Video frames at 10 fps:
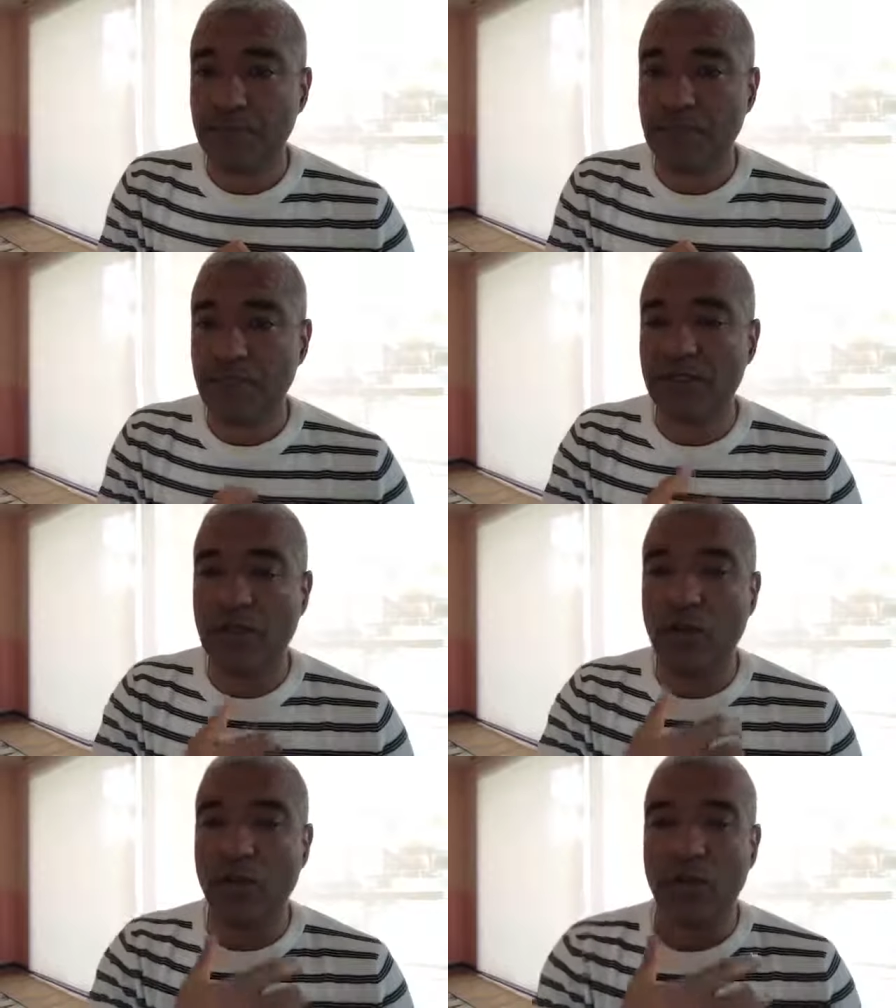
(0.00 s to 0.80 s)

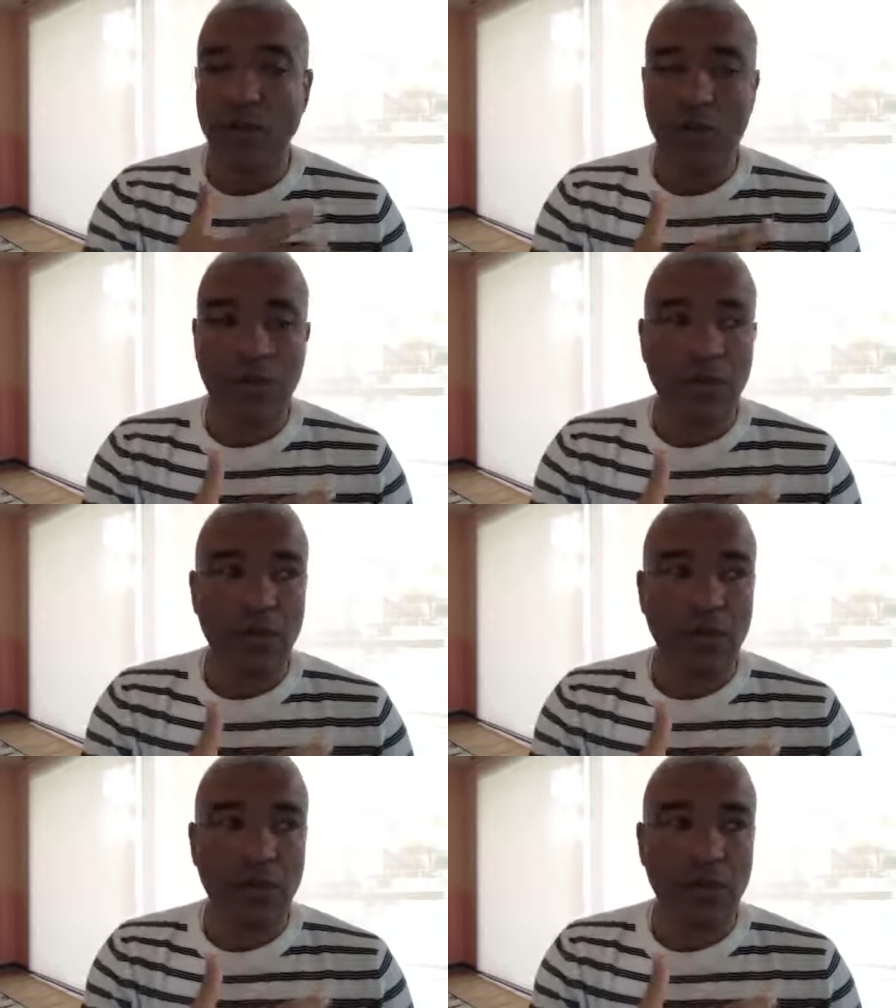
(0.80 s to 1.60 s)
So,
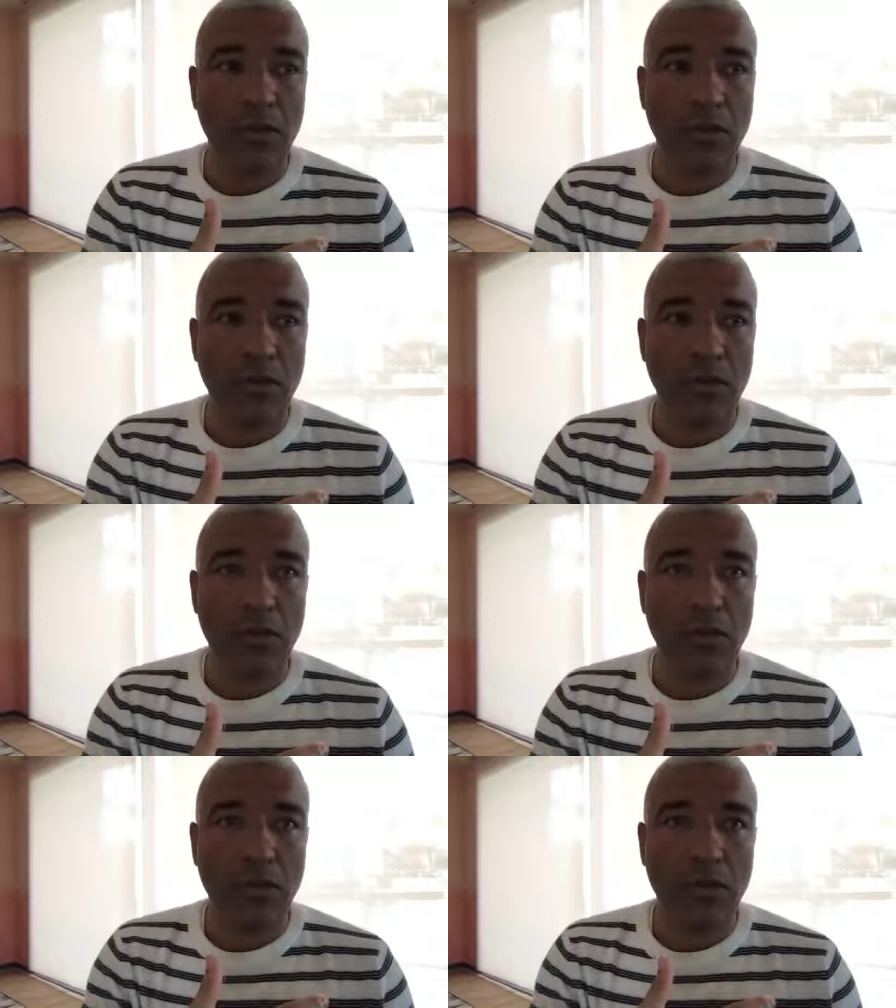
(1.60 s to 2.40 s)

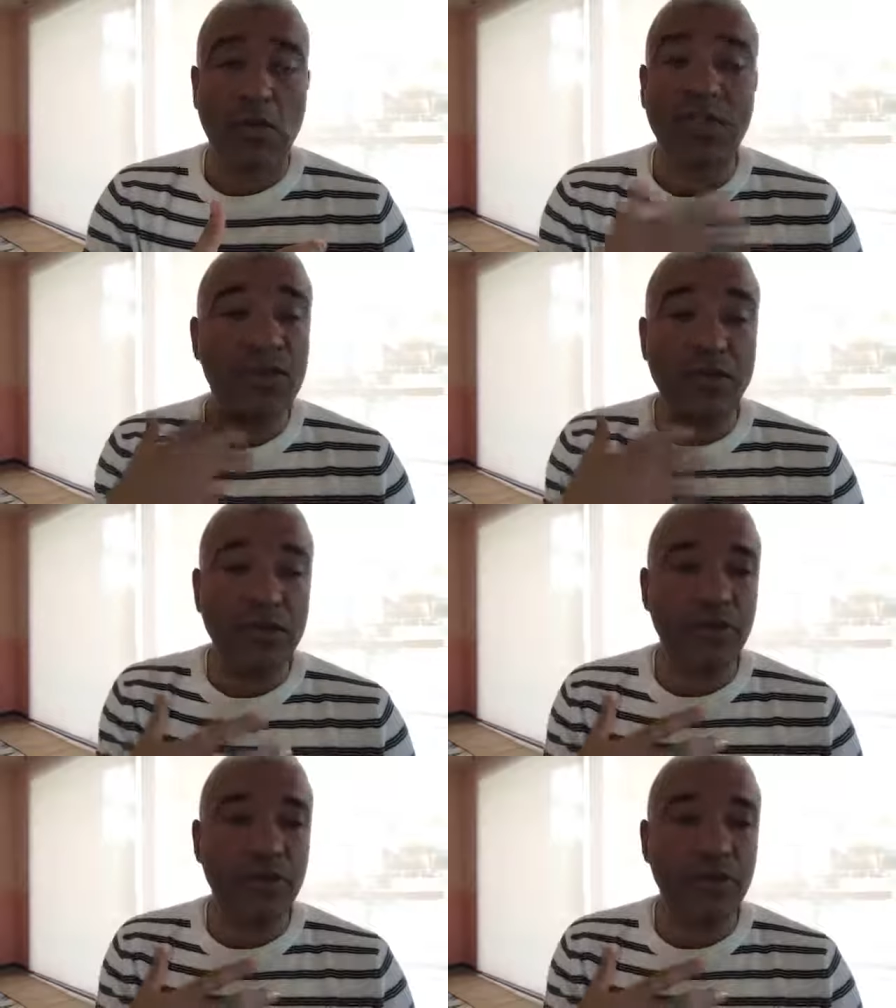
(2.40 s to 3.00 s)
what you need